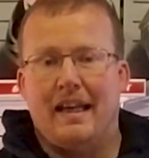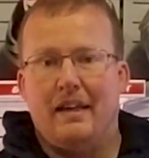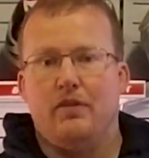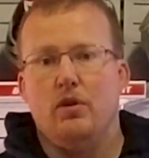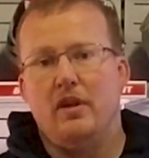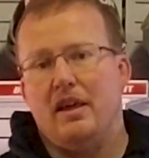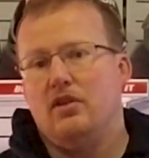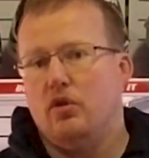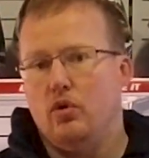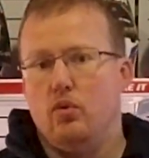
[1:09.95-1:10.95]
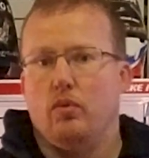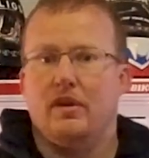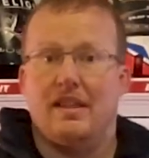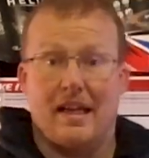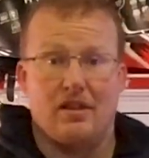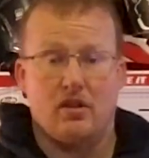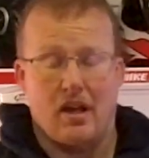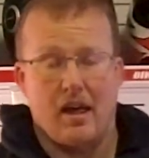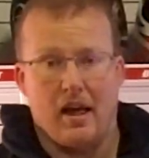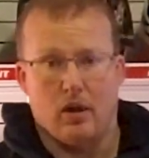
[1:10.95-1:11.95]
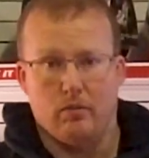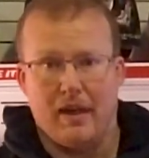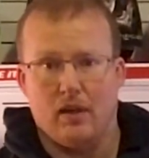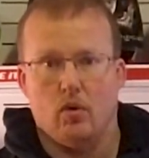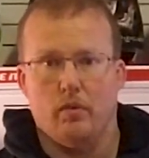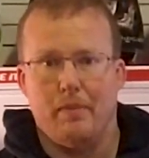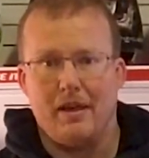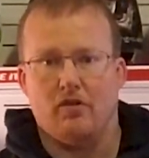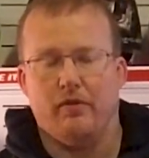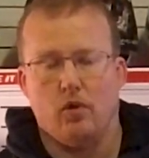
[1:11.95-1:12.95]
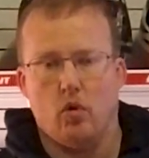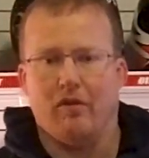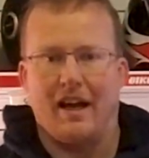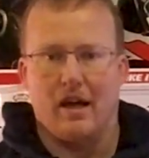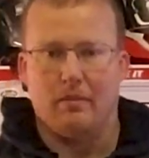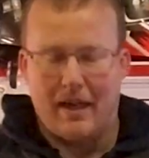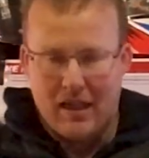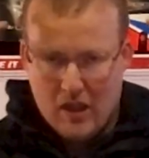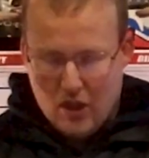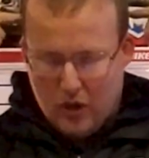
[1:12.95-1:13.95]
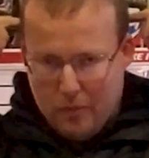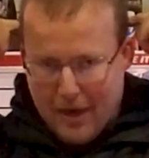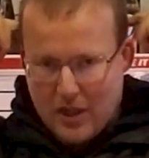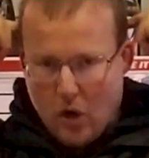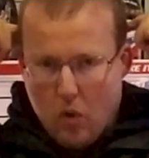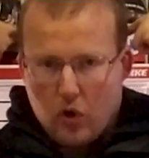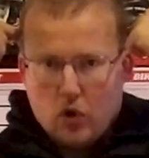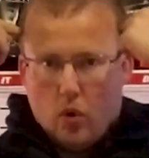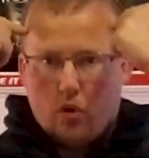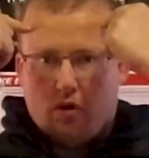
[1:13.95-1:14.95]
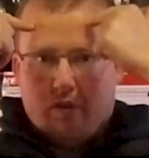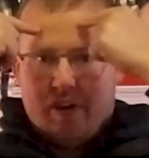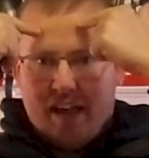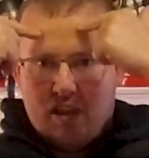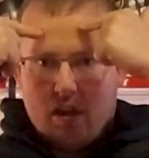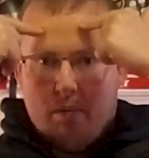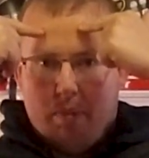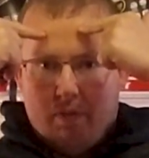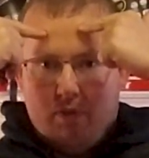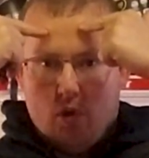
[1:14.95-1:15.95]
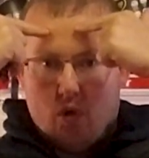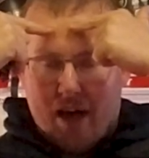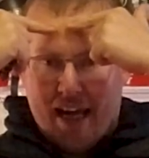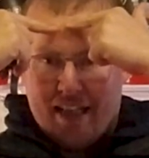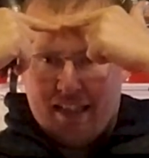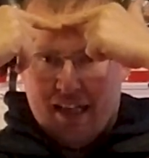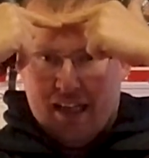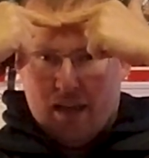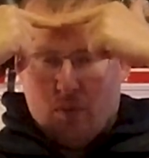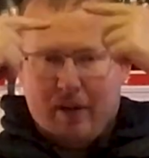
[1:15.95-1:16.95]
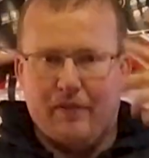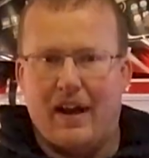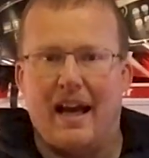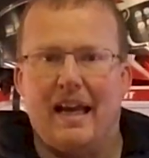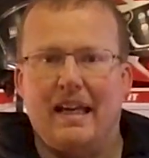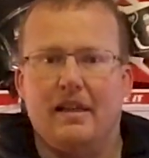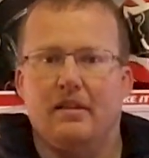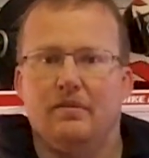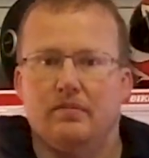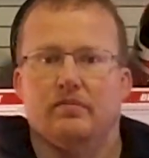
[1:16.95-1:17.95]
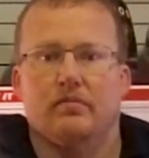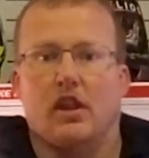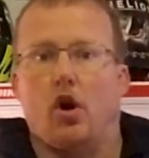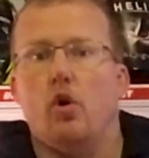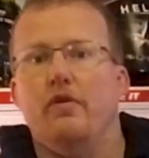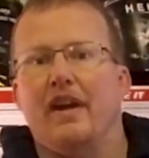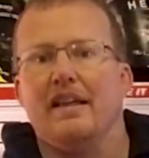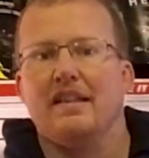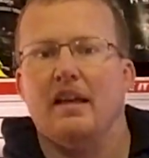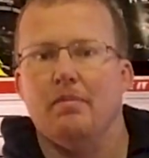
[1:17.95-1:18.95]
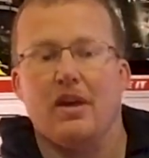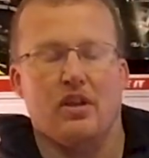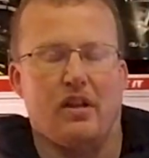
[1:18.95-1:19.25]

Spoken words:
If you need to test a helmet or measure for a helmet, you measure 1/4 inch above your head with a clothing tape measure.